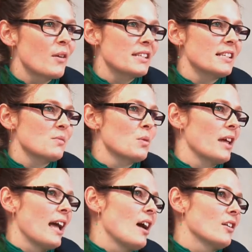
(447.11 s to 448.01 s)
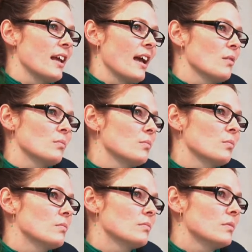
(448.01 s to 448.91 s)
accessible they are and how,
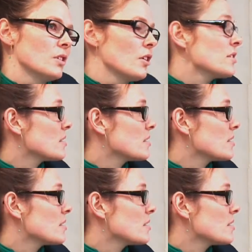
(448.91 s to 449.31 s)
you know,